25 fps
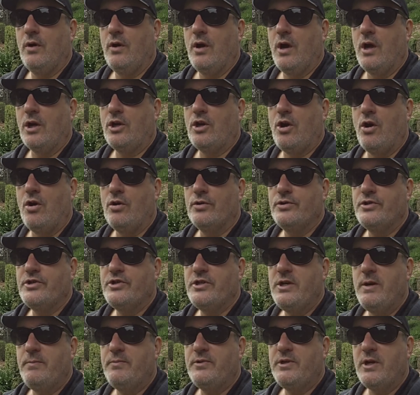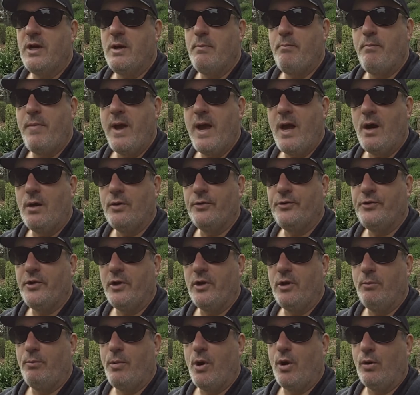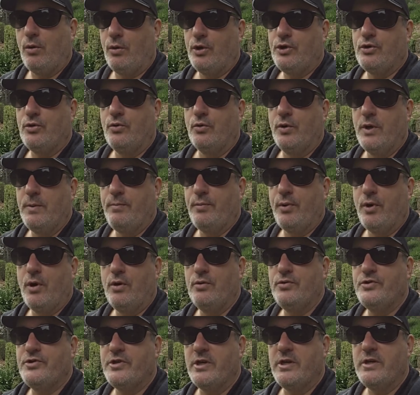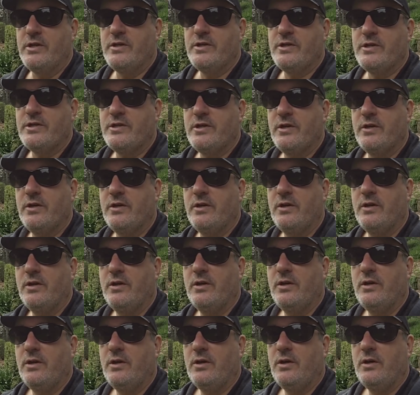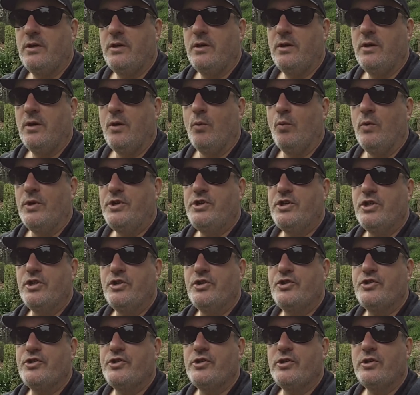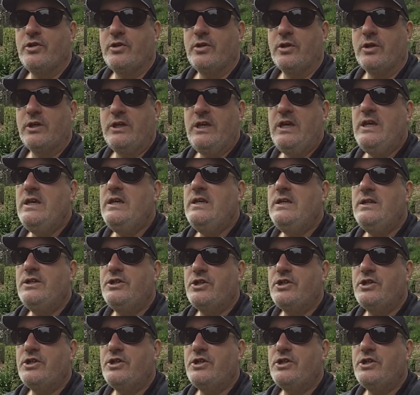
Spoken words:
a concept about the laboratory process which is key